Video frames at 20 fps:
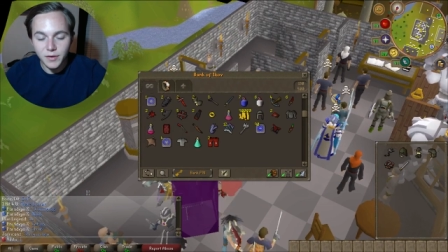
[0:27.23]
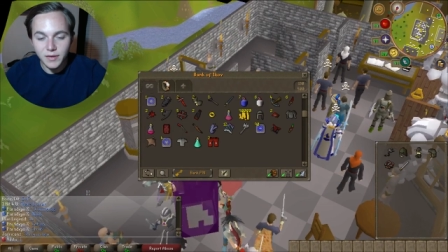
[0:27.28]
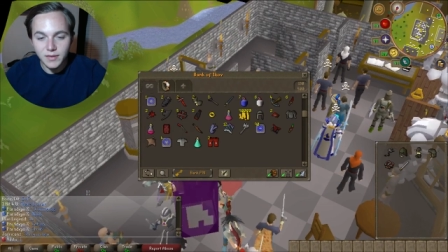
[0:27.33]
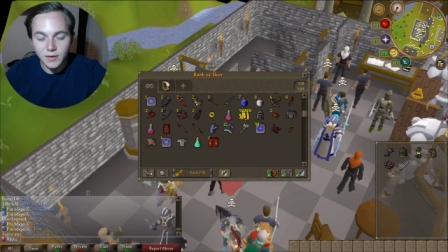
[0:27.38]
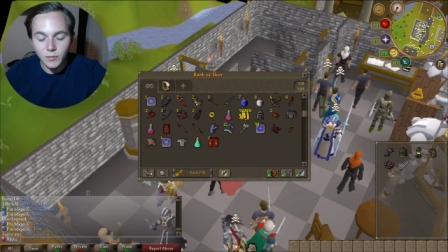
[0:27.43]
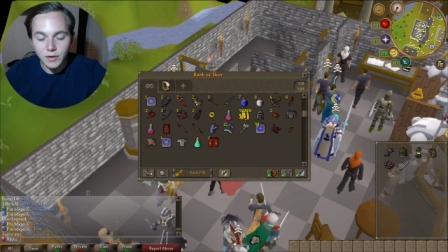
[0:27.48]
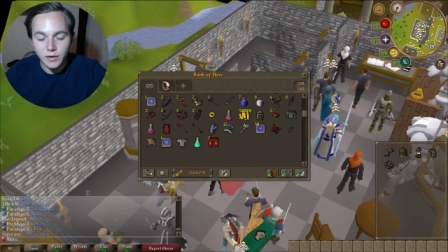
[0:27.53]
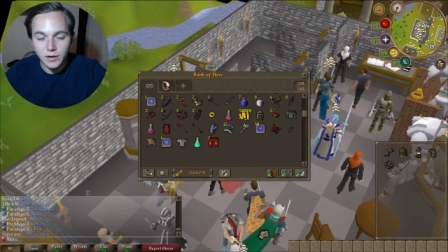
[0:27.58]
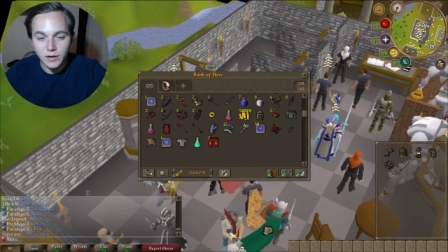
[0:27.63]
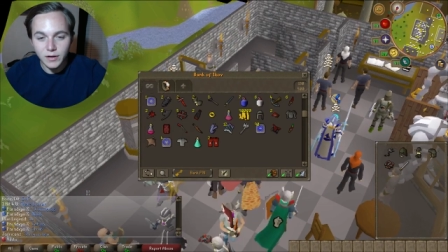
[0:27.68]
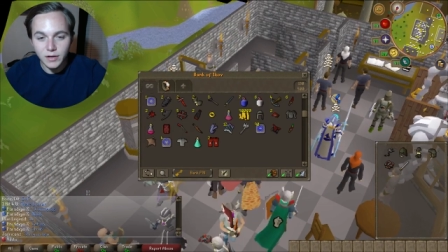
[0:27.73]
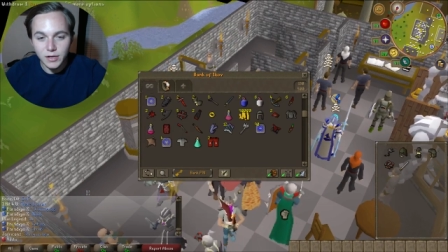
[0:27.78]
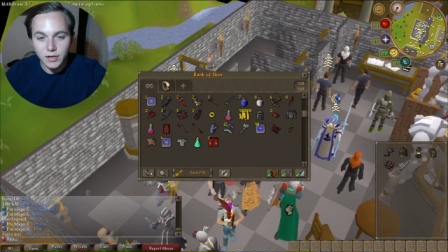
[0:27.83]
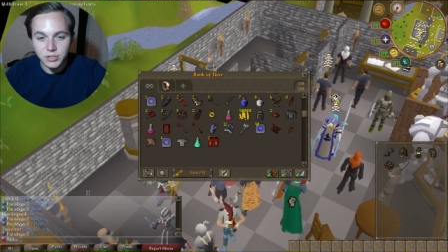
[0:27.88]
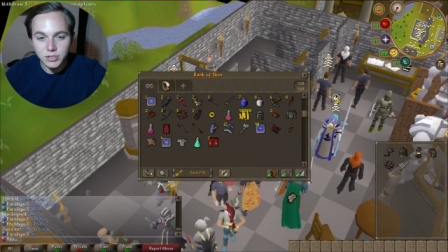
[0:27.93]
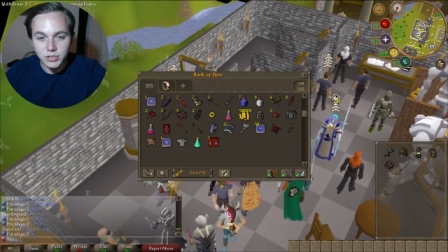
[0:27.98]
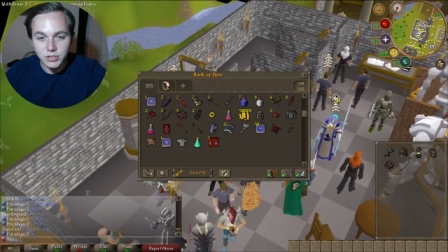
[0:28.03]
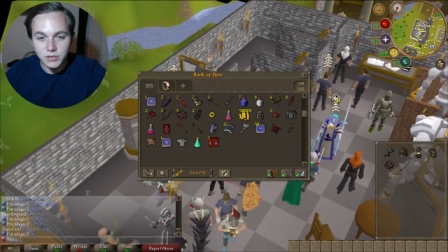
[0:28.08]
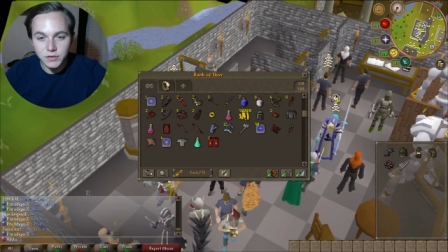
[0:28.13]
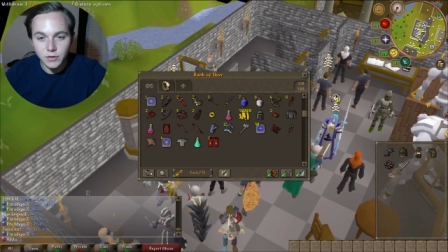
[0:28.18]
and then we're gonna go
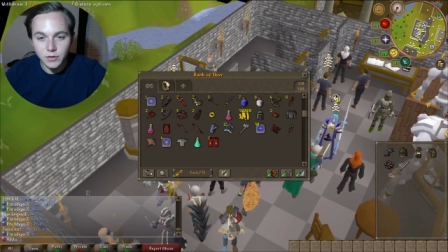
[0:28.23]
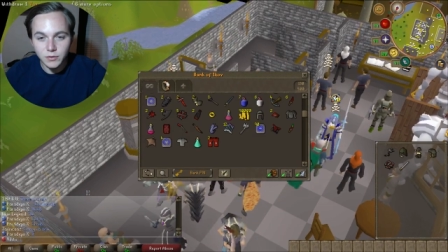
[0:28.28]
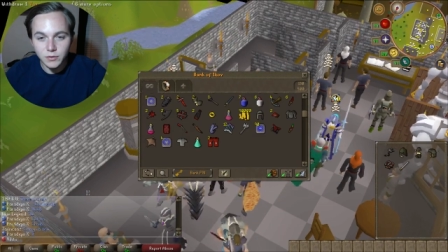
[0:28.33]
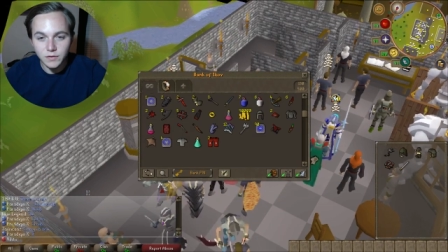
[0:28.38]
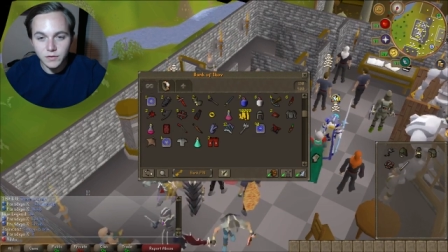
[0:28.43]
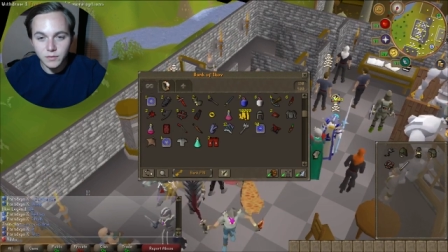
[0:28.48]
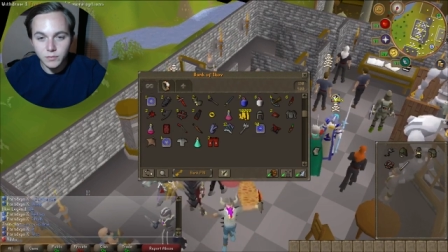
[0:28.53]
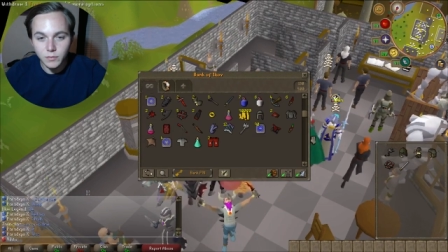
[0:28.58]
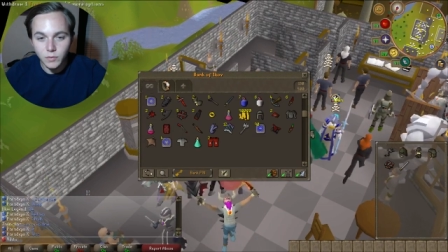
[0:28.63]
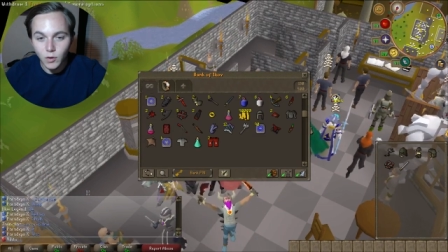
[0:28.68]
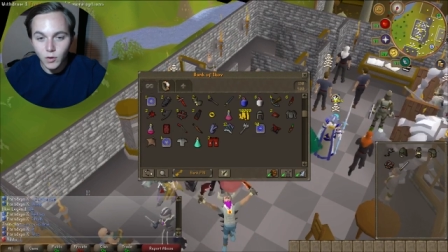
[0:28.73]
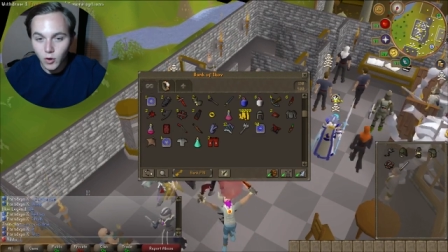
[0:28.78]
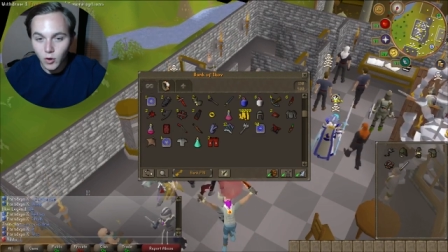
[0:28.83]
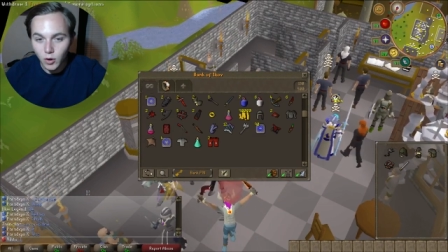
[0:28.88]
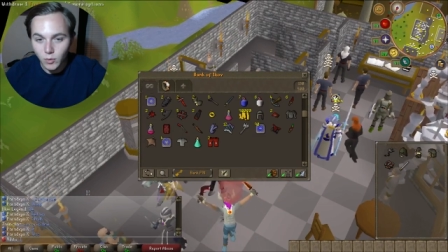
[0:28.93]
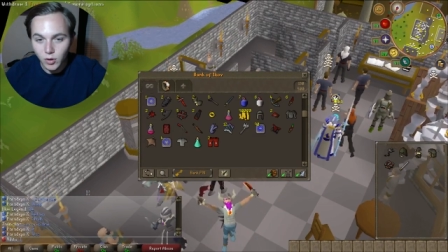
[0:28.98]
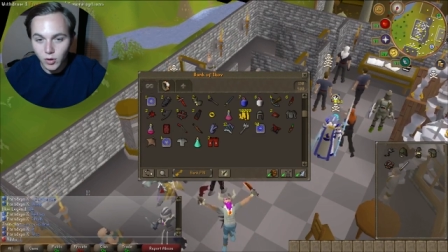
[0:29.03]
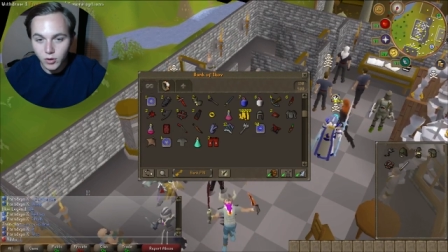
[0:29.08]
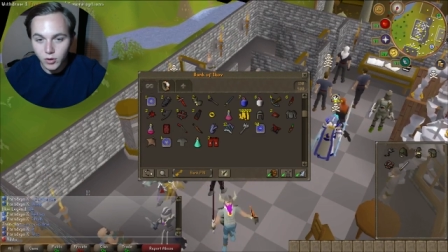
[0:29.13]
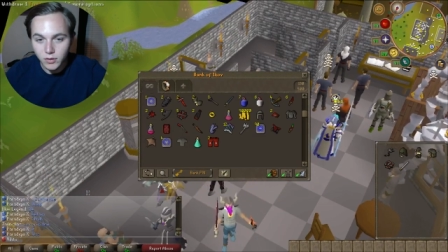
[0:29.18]
actually just go do some
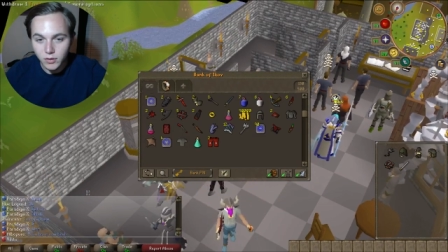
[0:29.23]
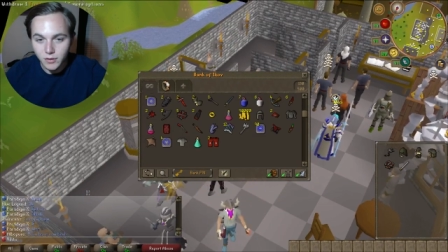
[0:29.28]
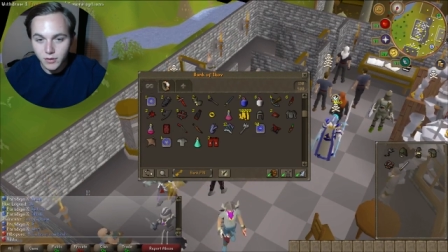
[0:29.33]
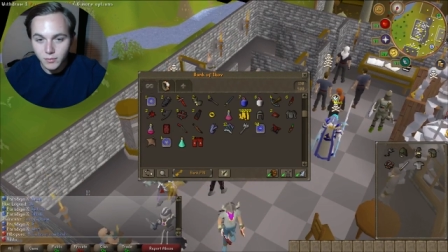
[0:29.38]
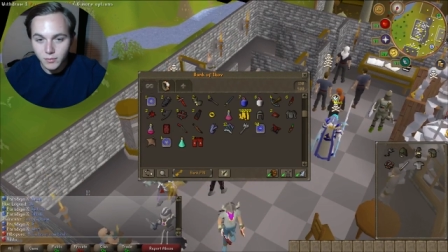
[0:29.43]
normal